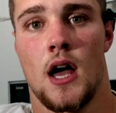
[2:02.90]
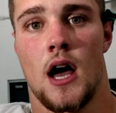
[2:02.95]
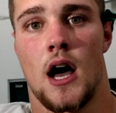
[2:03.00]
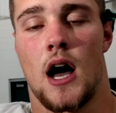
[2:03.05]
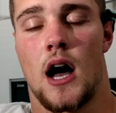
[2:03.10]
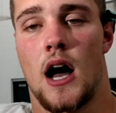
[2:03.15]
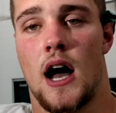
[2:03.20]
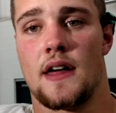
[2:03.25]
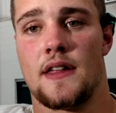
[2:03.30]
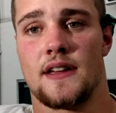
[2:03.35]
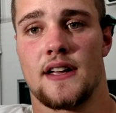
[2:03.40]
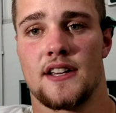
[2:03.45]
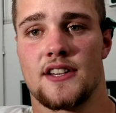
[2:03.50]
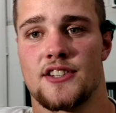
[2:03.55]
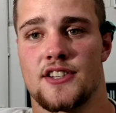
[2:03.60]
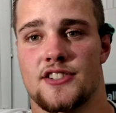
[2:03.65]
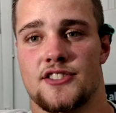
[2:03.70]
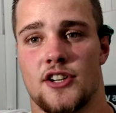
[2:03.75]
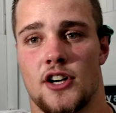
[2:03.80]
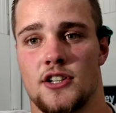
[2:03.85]
I think it
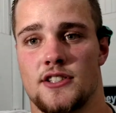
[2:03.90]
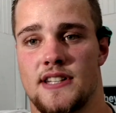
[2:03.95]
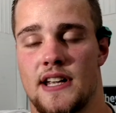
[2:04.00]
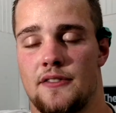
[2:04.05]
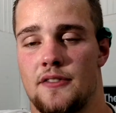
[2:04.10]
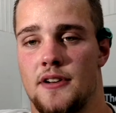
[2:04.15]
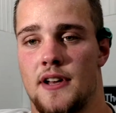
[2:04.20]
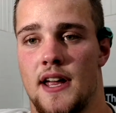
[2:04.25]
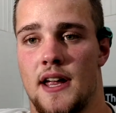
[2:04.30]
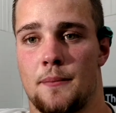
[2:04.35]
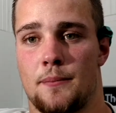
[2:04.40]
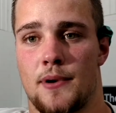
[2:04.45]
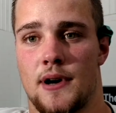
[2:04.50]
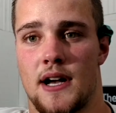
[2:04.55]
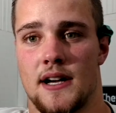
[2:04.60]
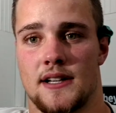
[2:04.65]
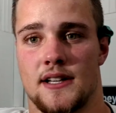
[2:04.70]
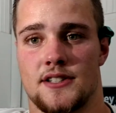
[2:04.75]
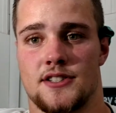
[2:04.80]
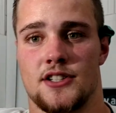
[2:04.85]
just starts every day in
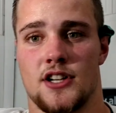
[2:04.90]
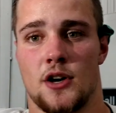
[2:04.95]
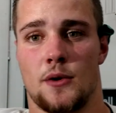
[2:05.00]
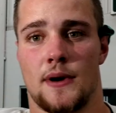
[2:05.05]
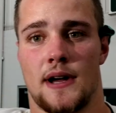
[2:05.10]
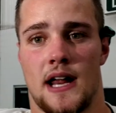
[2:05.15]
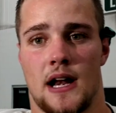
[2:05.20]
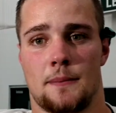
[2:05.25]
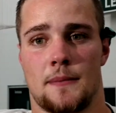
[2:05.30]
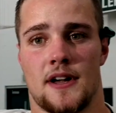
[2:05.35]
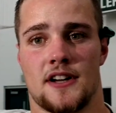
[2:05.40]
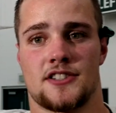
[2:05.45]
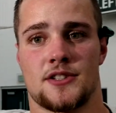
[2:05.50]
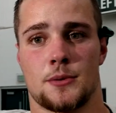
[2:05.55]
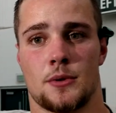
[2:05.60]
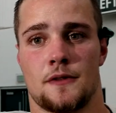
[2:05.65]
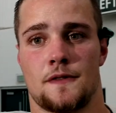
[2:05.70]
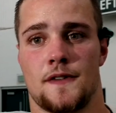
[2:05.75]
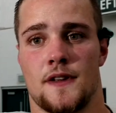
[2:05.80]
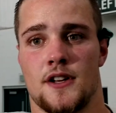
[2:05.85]
practice. You know, we got to make sure
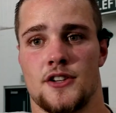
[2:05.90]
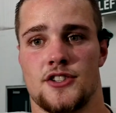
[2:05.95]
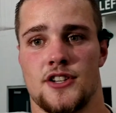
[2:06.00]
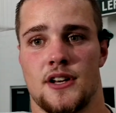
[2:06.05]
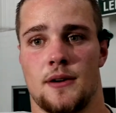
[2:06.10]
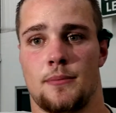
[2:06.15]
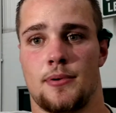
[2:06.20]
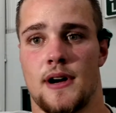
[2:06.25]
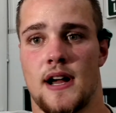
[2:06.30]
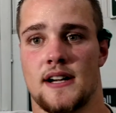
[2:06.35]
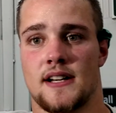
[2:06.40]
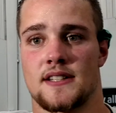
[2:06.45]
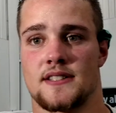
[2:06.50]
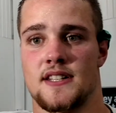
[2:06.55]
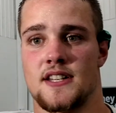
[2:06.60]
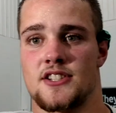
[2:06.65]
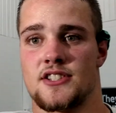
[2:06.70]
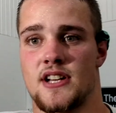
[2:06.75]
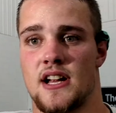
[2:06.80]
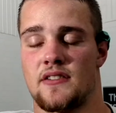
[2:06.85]
we're finishing in
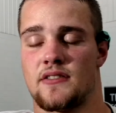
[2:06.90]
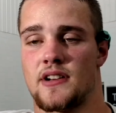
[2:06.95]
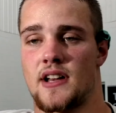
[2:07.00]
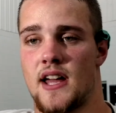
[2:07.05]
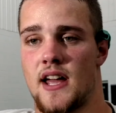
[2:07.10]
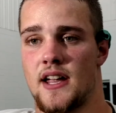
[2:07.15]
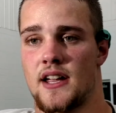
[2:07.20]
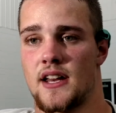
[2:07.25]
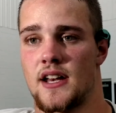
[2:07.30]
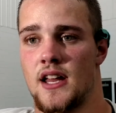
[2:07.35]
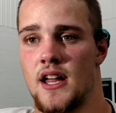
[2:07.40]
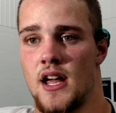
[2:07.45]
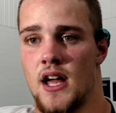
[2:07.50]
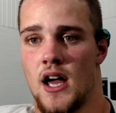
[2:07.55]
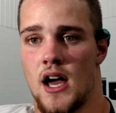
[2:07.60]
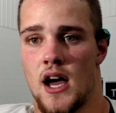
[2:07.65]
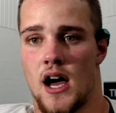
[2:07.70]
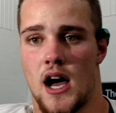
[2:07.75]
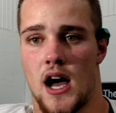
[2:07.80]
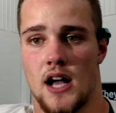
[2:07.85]
practice each and every day, and
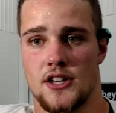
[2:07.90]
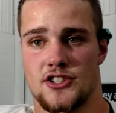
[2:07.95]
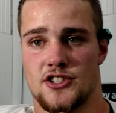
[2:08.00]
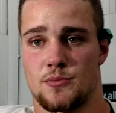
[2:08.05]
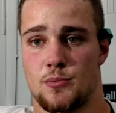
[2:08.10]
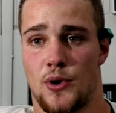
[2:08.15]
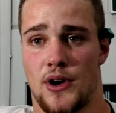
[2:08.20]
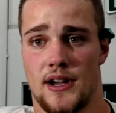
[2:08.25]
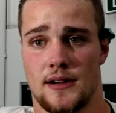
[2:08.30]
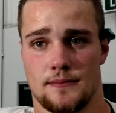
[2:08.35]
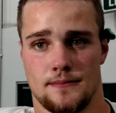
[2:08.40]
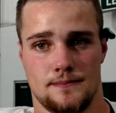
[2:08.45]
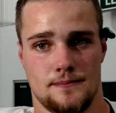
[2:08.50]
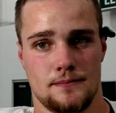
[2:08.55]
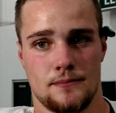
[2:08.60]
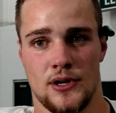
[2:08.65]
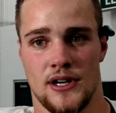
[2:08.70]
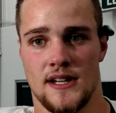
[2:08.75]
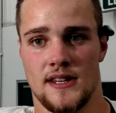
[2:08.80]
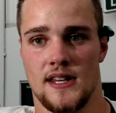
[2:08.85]
just
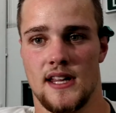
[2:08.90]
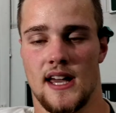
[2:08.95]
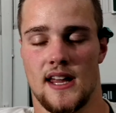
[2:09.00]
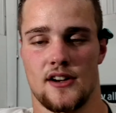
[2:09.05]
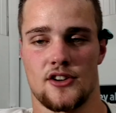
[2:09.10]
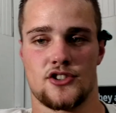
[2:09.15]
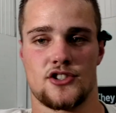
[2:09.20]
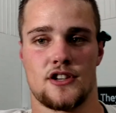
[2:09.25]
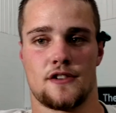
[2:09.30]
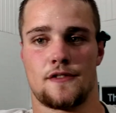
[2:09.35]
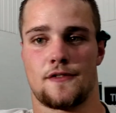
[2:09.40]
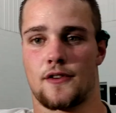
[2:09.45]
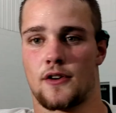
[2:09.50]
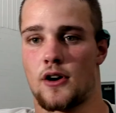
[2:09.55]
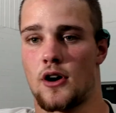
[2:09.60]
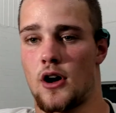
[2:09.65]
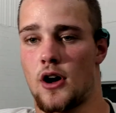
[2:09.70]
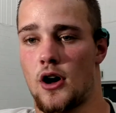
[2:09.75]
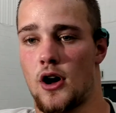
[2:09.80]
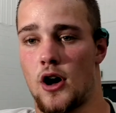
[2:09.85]
bringing the energy for
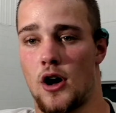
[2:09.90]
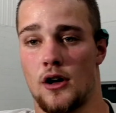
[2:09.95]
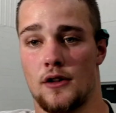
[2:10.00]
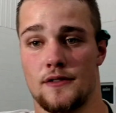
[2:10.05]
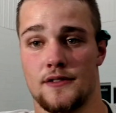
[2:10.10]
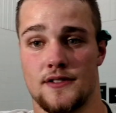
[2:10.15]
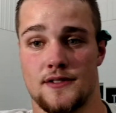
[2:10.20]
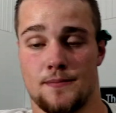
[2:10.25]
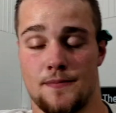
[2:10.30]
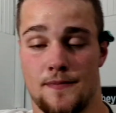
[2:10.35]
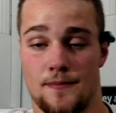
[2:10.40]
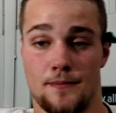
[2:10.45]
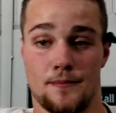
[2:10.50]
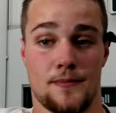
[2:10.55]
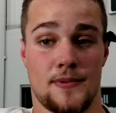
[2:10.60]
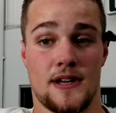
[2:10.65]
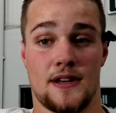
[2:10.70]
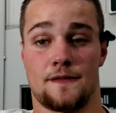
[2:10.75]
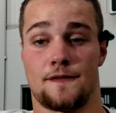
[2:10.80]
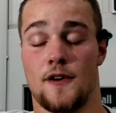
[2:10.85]
all
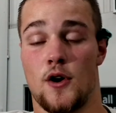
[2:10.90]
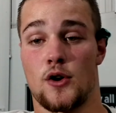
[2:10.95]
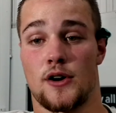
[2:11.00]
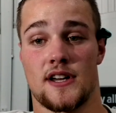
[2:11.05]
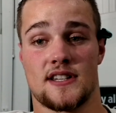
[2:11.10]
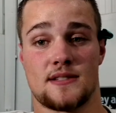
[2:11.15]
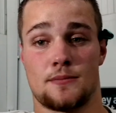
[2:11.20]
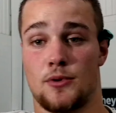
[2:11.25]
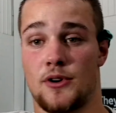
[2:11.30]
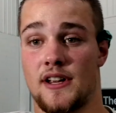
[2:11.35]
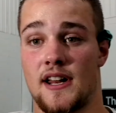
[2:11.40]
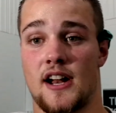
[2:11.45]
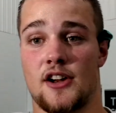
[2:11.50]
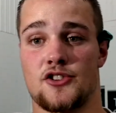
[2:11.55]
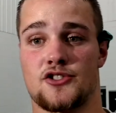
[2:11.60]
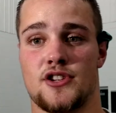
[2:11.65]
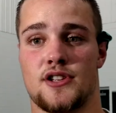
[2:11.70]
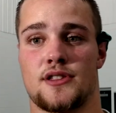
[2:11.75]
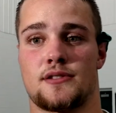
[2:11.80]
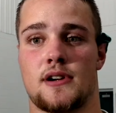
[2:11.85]
and being focused and bringing
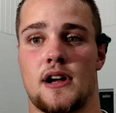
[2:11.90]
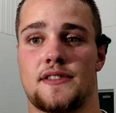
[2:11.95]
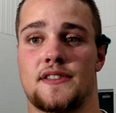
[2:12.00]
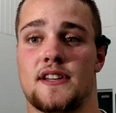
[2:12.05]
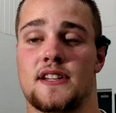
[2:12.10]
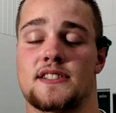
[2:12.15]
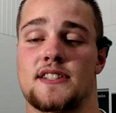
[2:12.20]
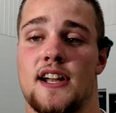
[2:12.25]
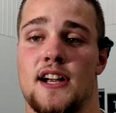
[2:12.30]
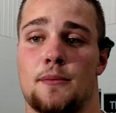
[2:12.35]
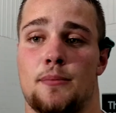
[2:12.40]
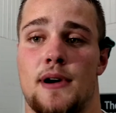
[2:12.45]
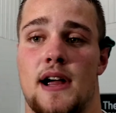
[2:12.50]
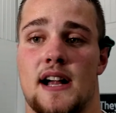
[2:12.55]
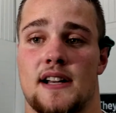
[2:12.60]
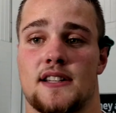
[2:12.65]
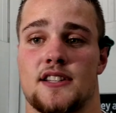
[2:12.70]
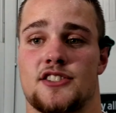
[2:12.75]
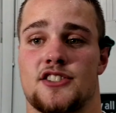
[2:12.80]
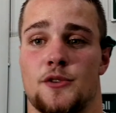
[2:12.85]
energy throughout the entire
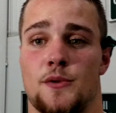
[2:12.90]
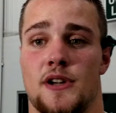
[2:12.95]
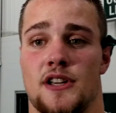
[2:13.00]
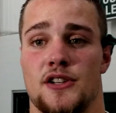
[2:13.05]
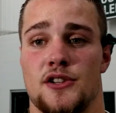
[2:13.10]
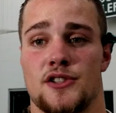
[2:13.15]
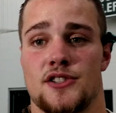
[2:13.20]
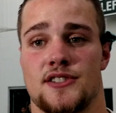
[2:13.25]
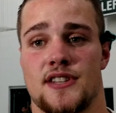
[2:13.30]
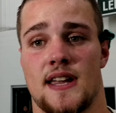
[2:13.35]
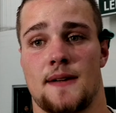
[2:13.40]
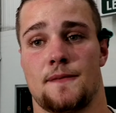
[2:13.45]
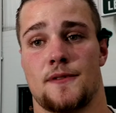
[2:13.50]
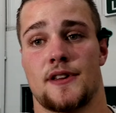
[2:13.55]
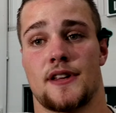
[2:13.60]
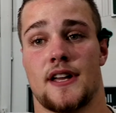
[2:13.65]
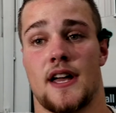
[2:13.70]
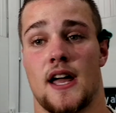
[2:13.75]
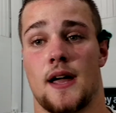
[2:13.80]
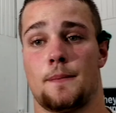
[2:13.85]
practice so we can do the same for
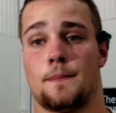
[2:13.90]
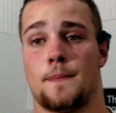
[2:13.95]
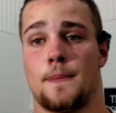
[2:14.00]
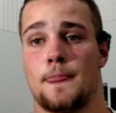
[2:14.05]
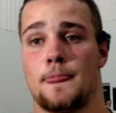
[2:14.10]
the game.